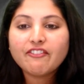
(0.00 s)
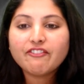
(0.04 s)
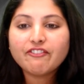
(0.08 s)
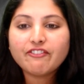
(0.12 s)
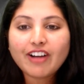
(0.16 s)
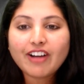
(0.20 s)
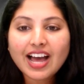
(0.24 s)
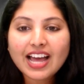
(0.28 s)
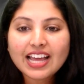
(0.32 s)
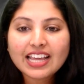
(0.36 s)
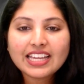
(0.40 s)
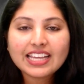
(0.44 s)

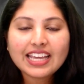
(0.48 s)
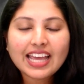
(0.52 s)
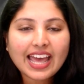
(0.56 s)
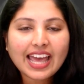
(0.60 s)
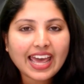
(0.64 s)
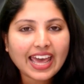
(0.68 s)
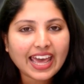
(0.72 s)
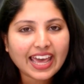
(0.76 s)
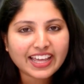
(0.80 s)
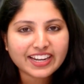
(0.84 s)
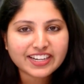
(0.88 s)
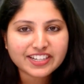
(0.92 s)
Why
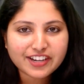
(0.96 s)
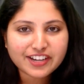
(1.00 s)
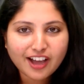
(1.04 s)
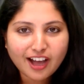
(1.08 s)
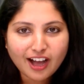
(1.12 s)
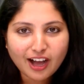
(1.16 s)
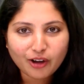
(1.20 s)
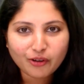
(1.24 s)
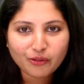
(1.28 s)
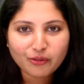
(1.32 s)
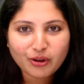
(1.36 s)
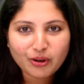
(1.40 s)
and
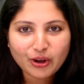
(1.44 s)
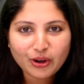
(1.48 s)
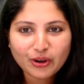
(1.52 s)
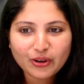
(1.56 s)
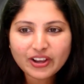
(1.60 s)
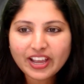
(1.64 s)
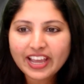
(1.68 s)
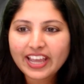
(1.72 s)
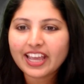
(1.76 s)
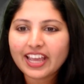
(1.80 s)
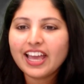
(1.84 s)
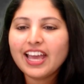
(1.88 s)
how?
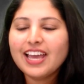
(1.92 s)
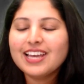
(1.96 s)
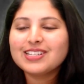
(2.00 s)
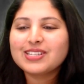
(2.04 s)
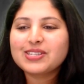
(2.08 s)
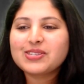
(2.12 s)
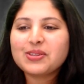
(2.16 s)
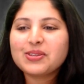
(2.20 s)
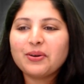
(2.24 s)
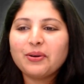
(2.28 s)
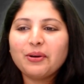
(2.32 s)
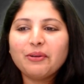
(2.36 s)
Okay,
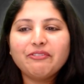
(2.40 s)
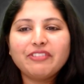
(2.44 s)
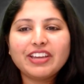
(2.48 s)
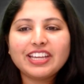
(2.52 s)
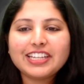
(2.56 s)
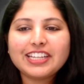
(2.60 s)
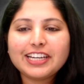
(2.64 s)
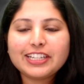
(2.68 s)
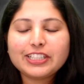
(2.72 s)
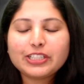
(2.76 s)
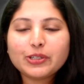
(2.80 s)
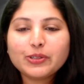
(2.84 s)
so we
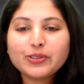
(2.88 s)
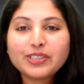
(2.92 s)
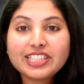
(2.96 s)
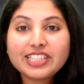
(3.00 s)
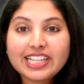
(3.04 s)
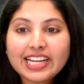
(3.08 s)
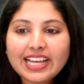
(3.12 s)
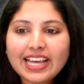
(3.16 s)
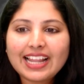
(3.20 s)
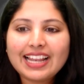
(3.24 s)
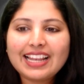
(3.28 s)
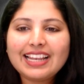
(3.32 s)
need to
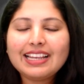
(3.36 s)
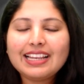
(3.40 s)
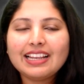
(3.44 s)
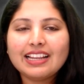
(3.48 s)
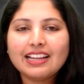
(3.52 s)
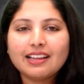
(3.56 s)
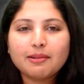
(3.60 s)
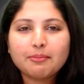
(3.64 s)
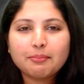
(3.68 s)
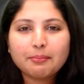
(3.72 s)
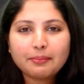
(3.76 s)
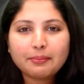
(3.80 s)
tell
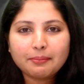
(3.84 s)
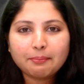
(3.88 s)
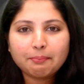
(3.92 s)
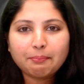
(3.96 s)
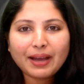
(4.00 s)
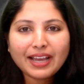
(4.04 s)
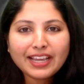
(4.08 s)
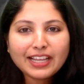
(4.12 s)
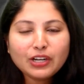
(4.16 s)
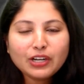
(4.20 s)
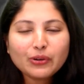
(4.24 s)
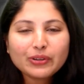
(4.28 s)

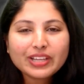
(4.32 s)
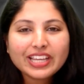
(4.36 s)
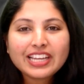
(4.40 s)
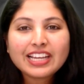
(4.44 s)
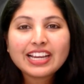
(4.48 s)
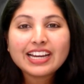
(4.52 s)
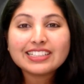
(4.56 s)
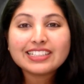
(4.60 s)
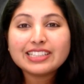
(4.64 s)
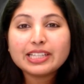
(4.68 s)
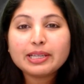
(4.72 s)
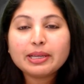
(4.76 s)
by looking
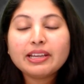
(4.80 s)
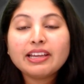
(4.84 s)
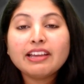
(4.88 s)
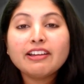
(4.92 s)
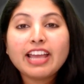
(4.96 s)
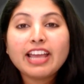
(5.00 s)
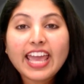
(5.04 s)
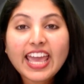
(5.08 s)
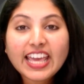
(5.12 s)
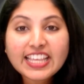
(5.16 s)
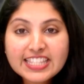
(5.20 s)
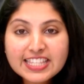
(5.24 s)
at the
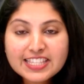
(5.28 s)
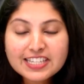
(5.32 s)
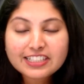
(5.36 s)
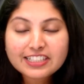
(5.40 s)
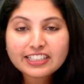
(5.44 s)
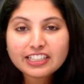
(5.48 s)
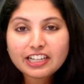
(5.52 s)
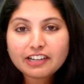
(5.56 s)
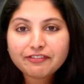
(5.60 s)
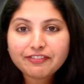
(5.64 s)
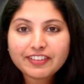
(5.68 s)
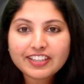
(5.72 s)

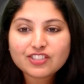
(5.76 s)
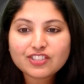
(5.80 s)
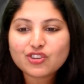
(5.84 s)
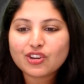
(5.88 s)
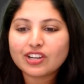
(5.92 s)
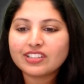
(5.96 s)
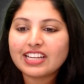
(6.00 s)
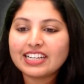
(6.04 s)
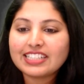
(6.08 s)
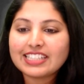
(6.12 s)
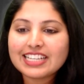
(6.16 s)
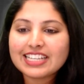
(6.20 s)
external
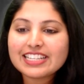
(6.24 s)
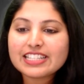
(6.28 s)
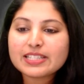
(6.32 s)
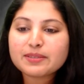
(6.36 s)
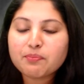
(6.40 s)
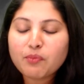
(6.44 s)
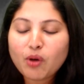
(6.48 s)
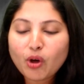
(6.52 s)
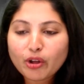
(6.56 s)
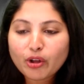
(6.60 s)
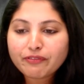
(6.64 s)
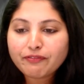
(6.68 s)
feature, that is
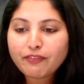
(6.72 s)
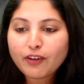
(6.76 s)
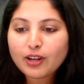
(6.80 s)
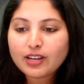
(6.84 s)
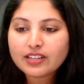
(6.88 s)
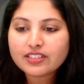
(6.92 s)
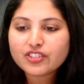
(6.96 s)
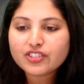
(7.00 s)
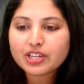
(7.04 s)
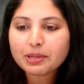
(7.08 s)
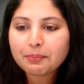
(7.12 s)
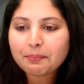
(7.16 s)
morphology.